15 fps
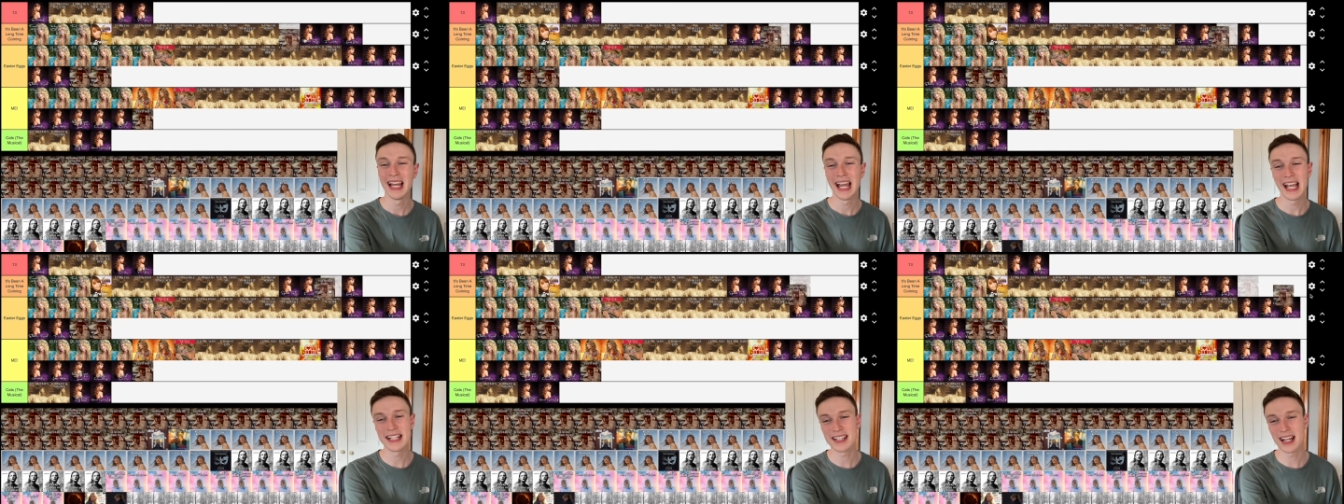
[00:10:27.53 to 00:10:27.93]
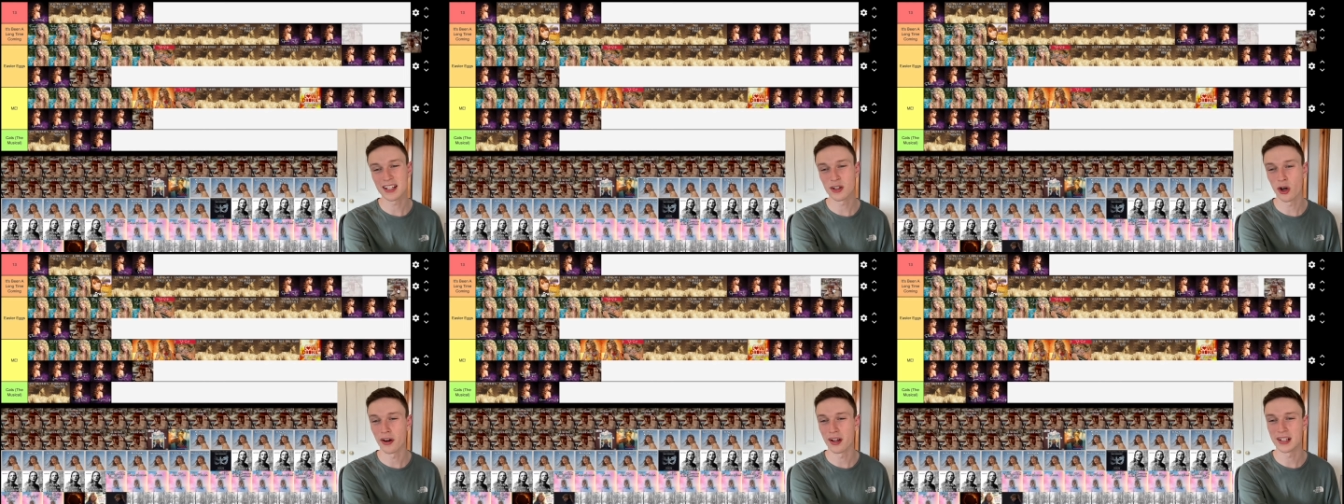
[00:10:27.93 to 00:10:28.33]
It's
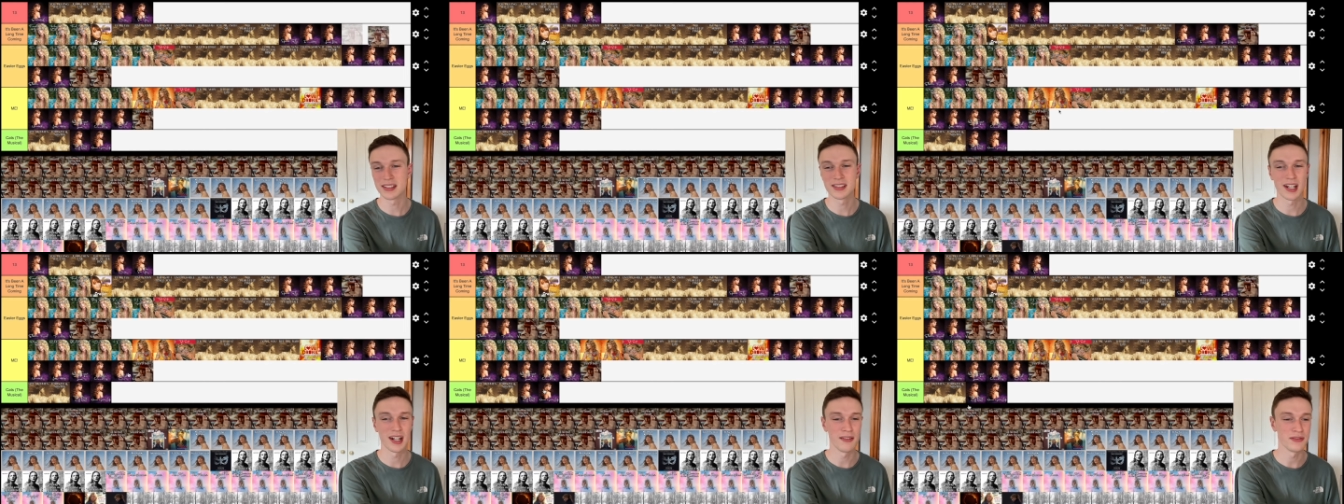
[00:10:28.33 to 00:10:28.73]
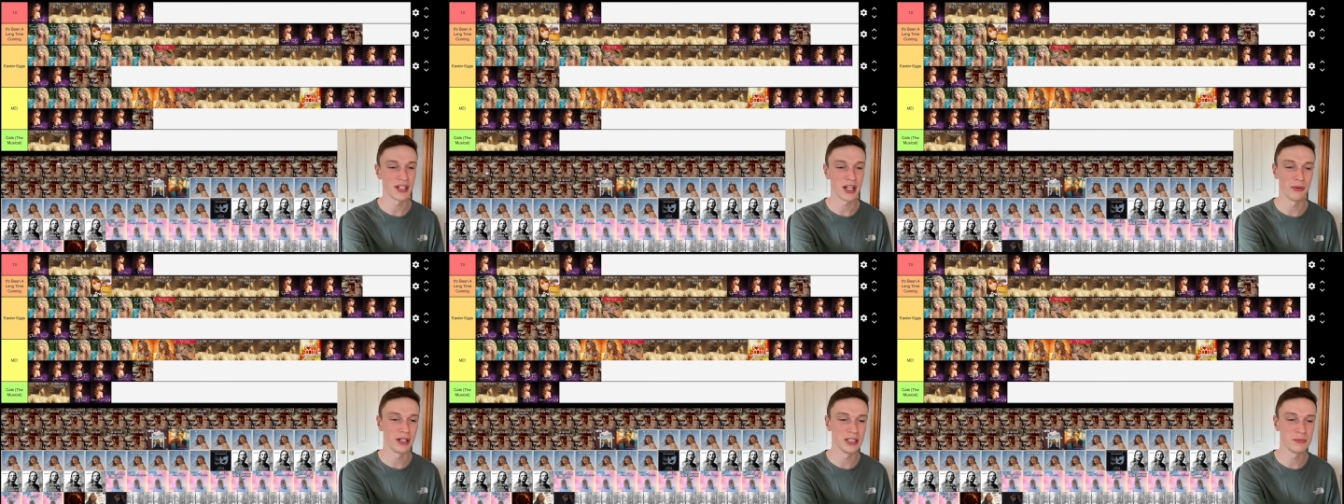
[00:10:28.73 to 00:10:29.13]
iconic. It's going to have to
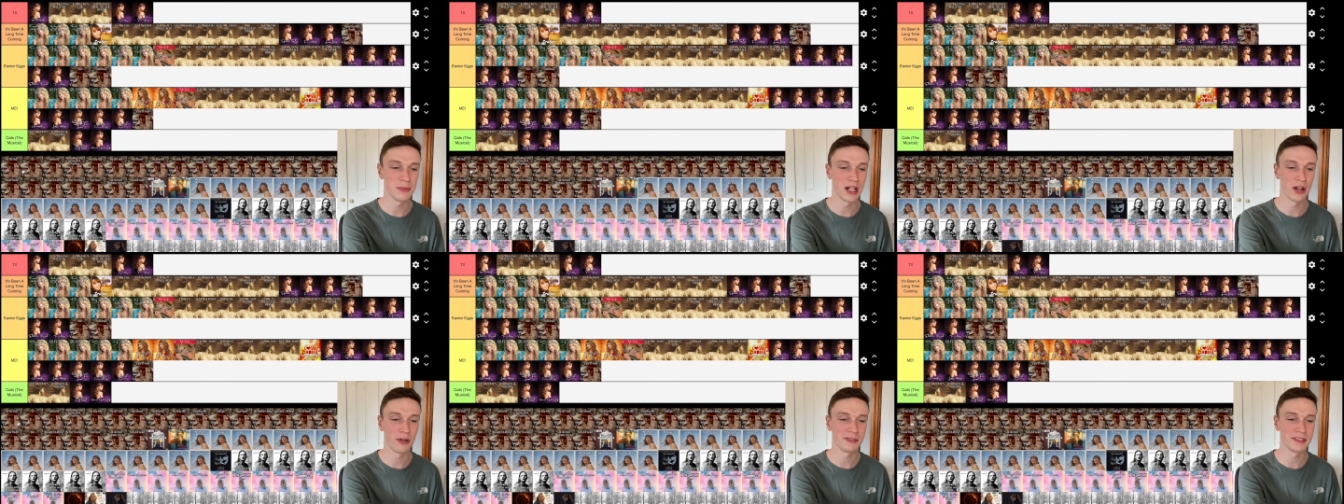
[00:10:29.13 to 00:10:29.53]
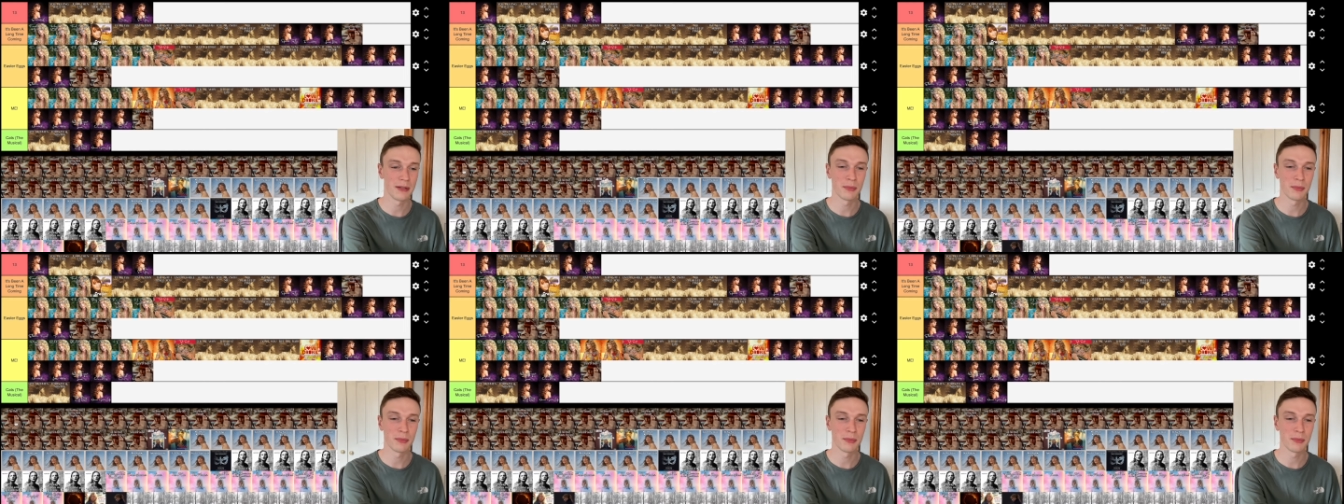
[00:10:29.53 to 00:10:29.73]
go and It's been a long time